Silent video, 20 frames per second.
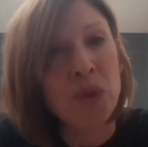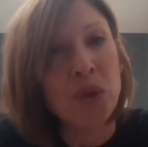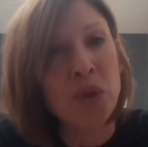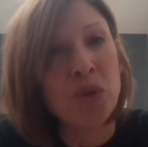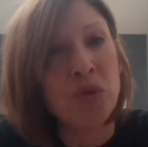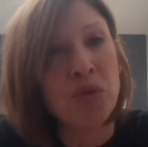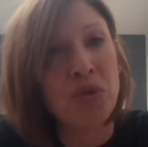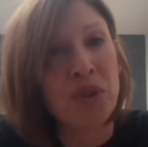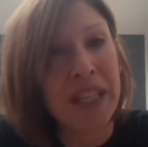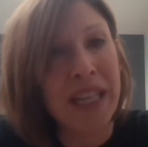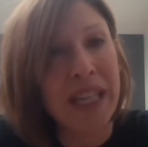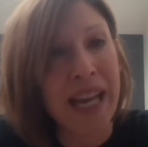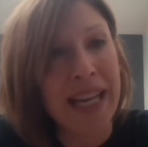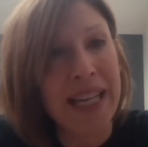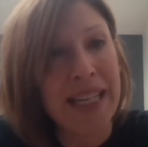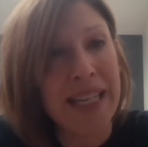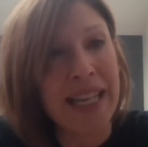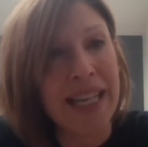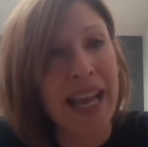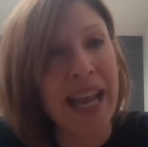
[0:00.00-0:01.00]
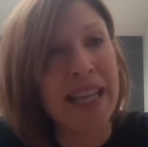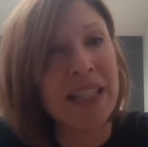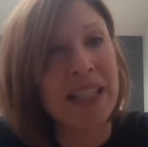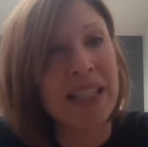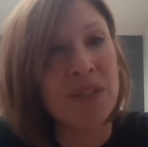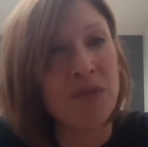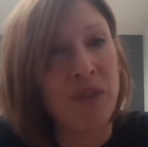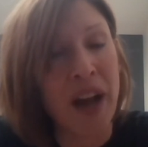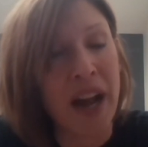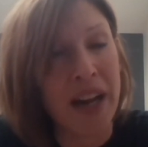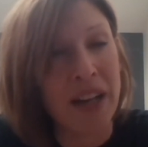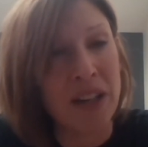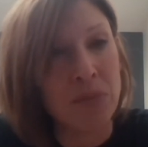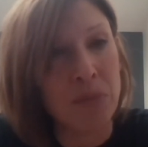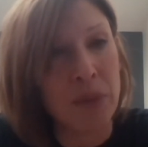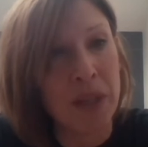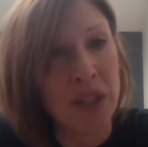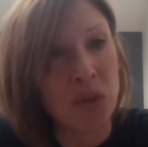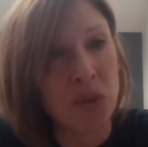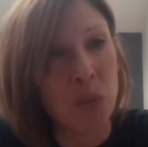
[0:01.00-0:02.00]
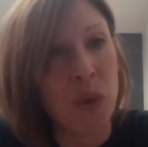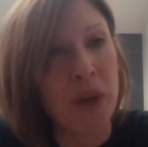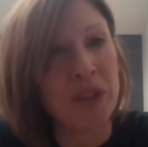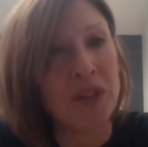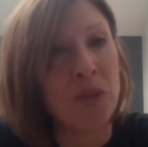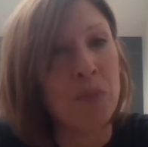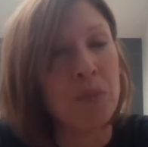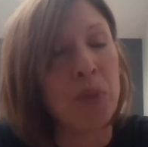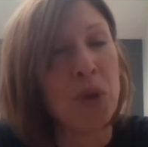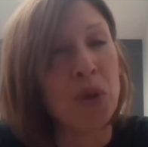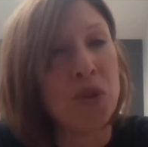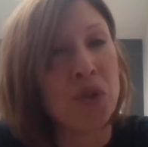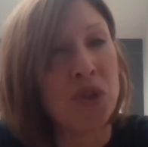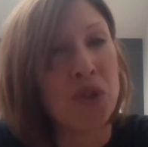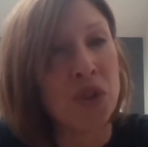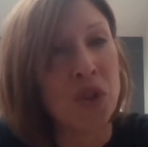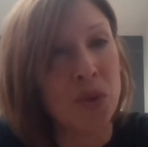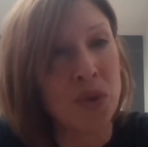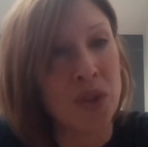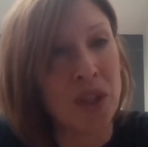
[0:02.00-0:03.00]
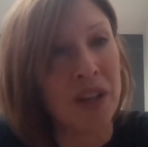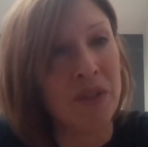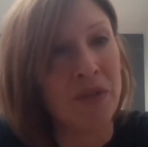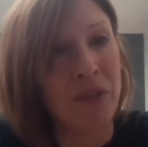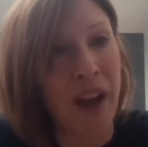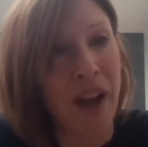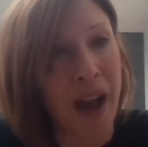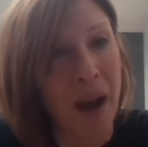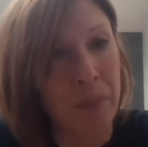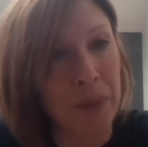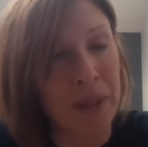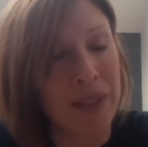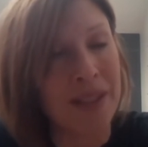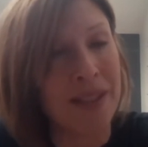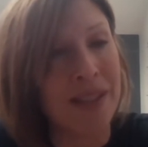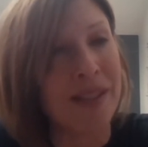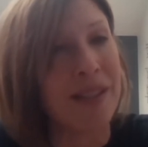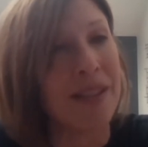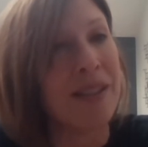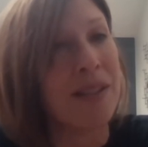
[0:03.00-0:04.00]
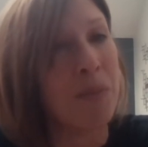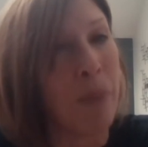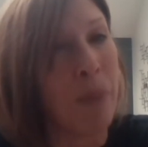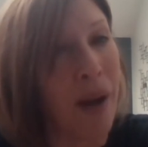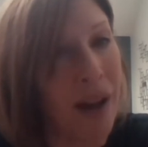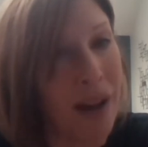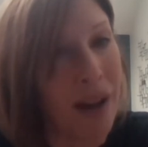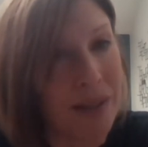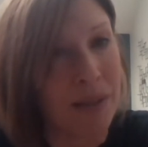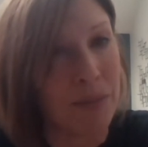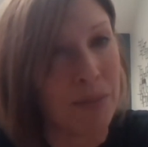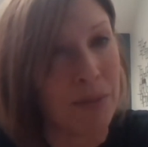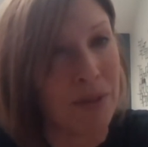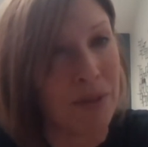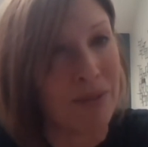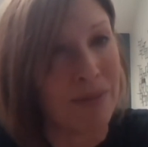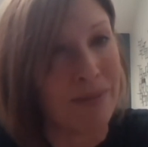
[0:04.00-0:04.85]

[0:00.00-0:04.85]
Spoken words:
create an environment where the pursuit of happiness is possible.